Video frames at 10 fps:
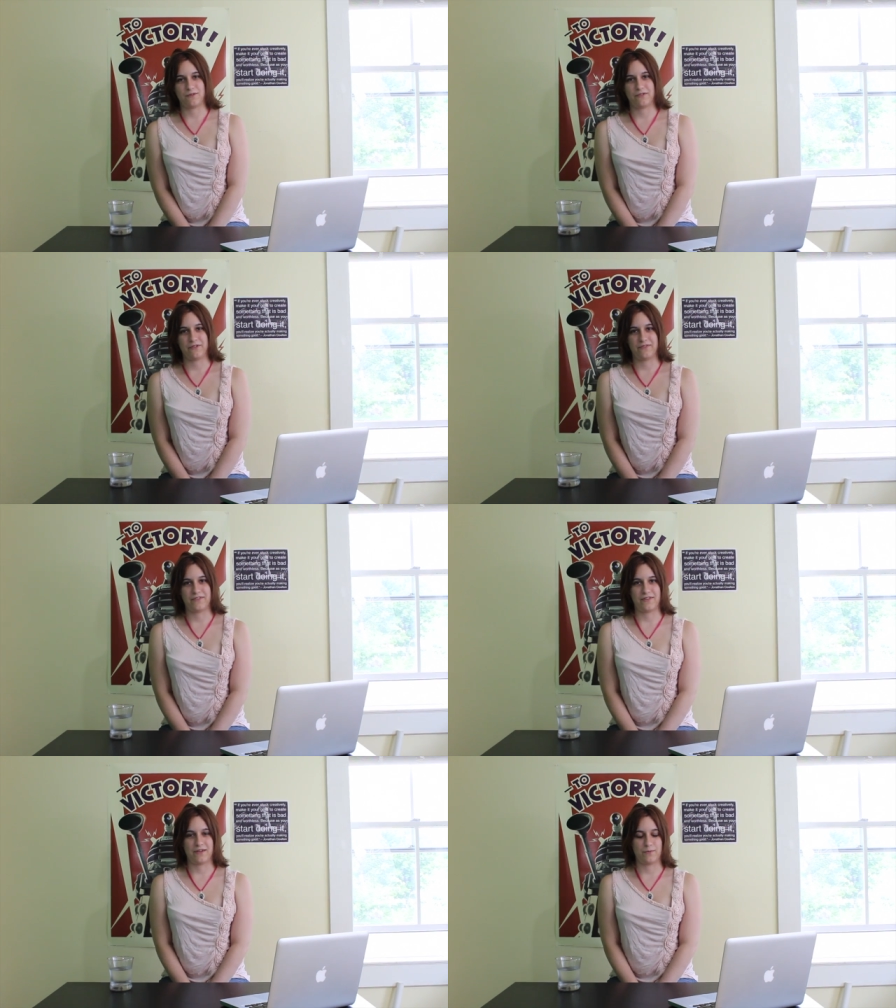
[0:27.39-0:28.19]
corner of the
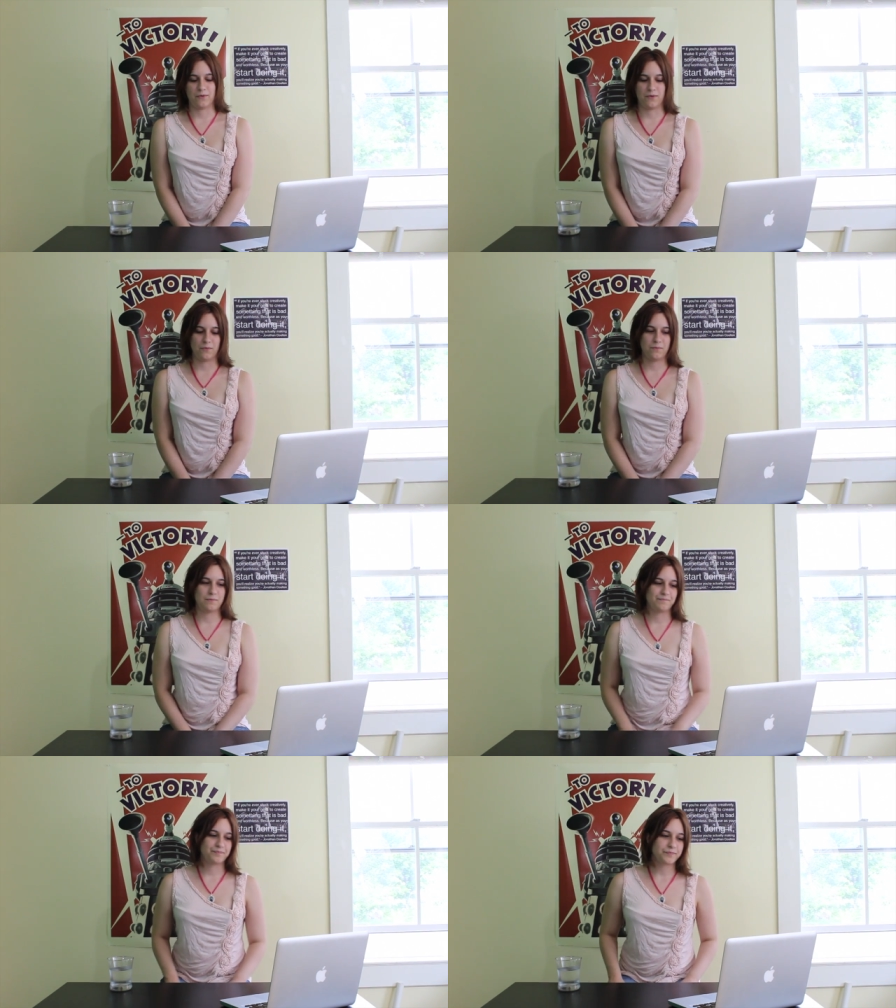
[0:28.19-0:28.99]
same room.
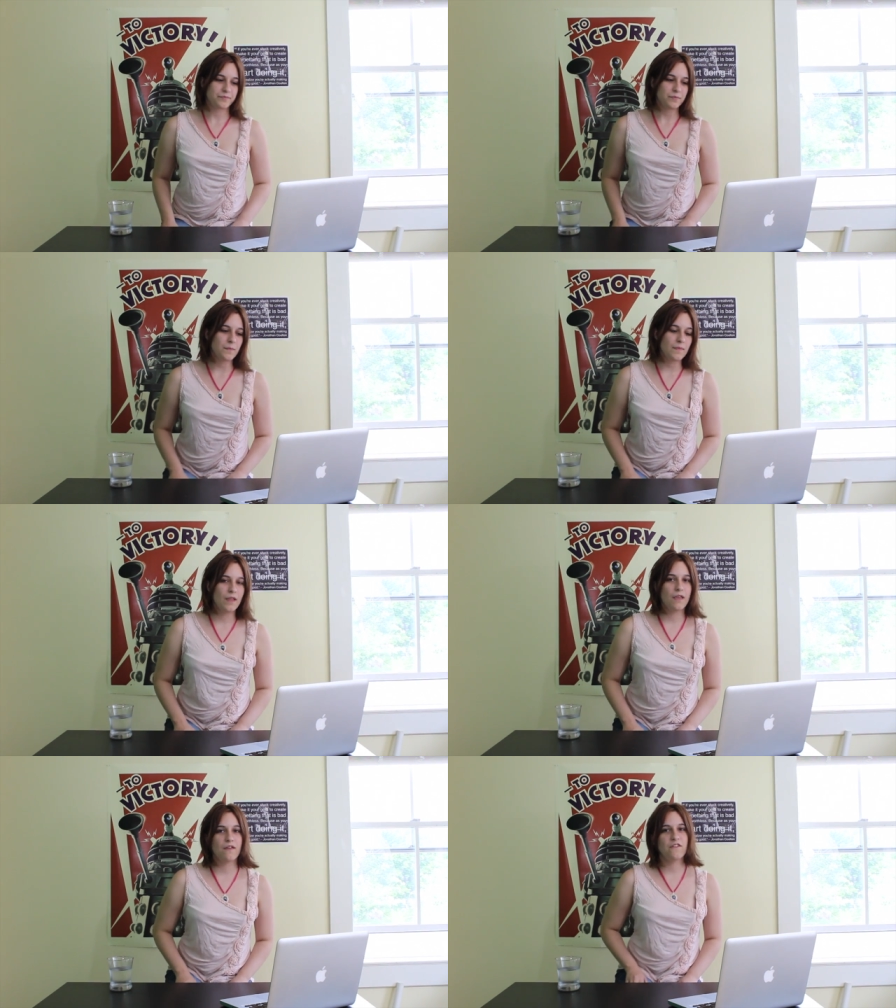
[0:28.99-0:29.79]

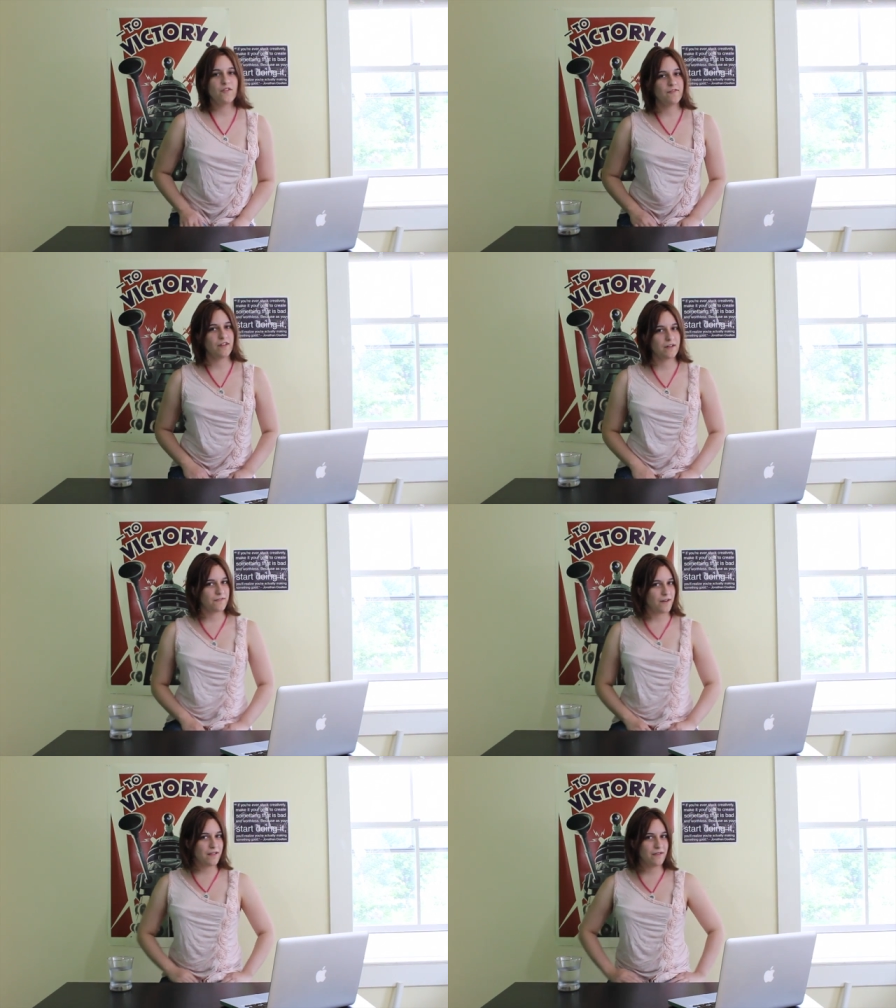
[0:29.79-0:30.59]
If you've been
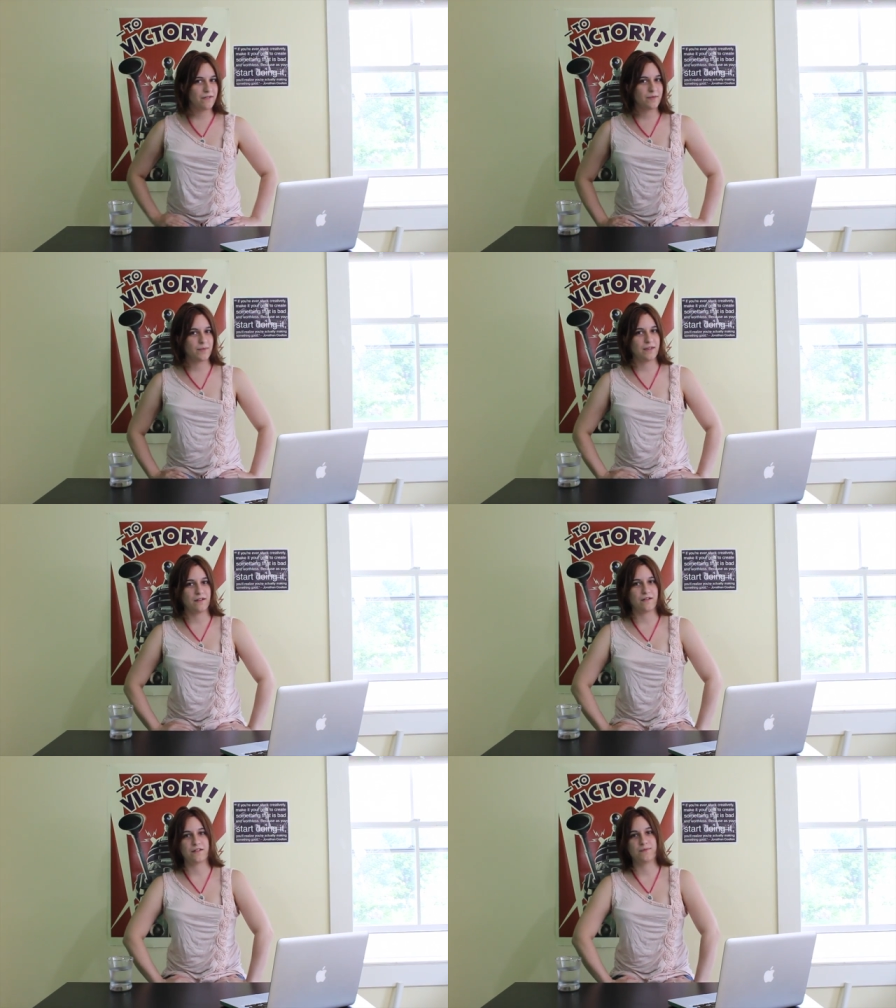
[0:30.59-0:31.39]
following me
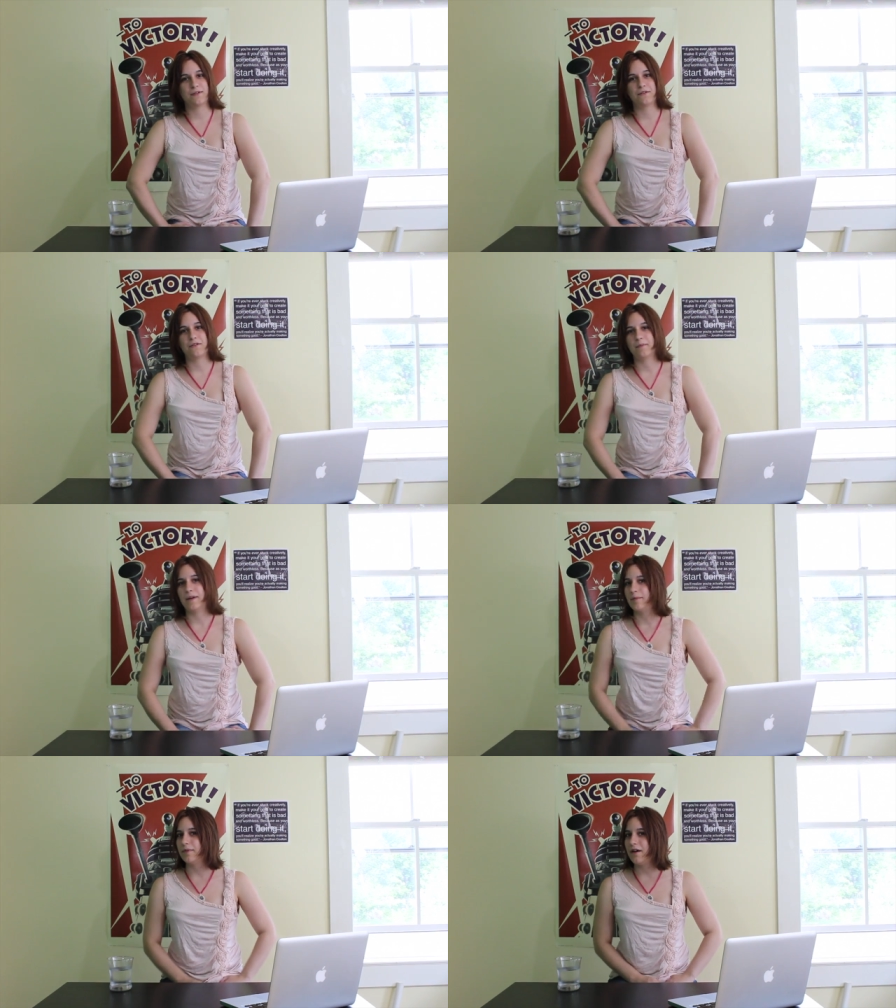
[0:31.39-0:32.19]
on Twitter or
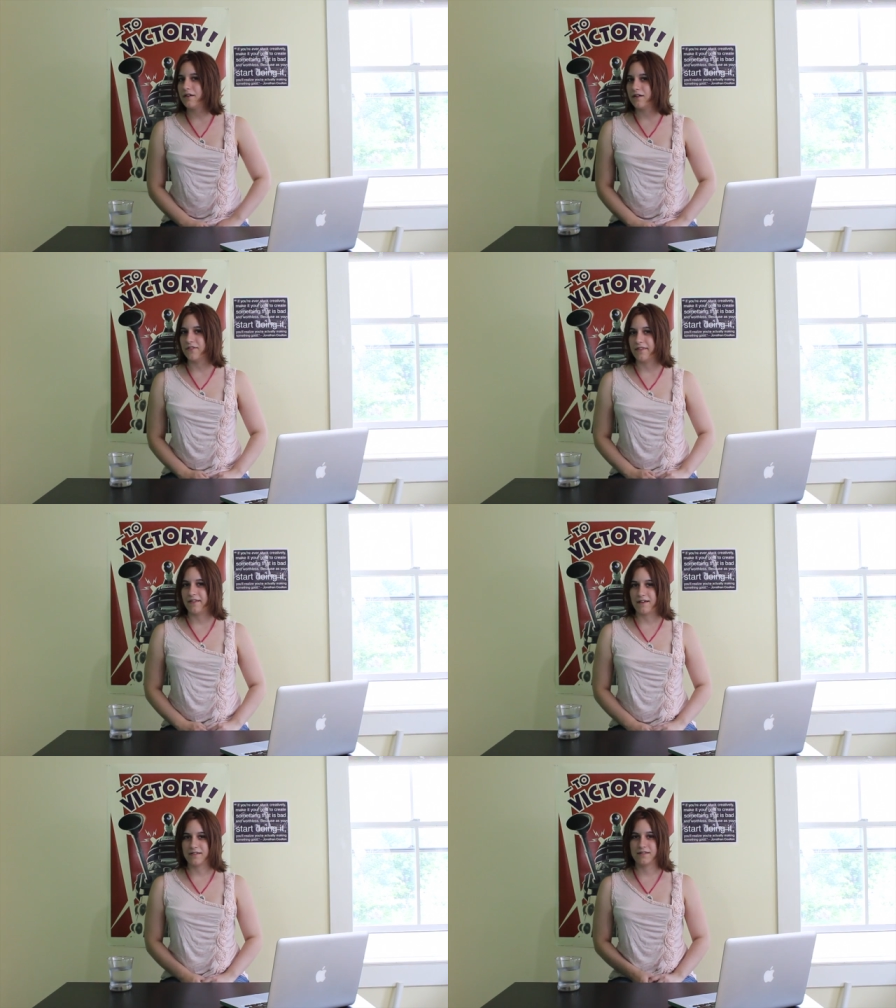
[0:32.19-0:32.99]
my blog over the
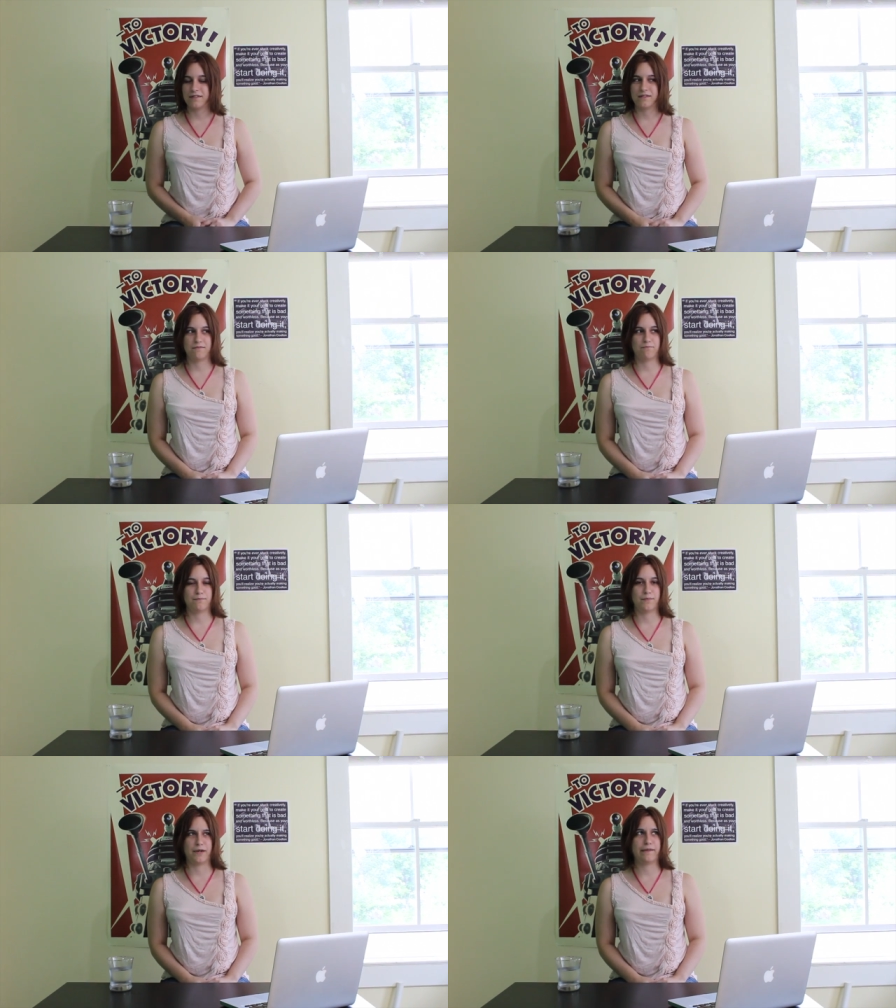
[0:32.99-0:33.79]
last
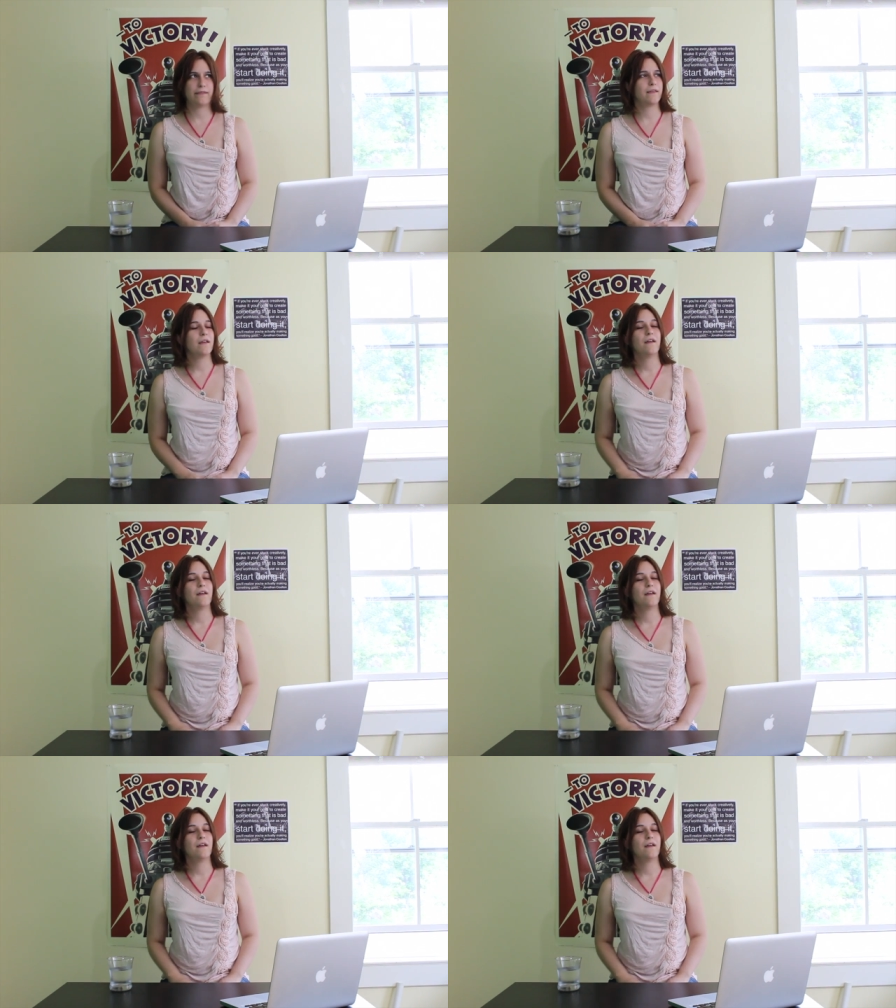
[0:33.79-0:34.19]
month,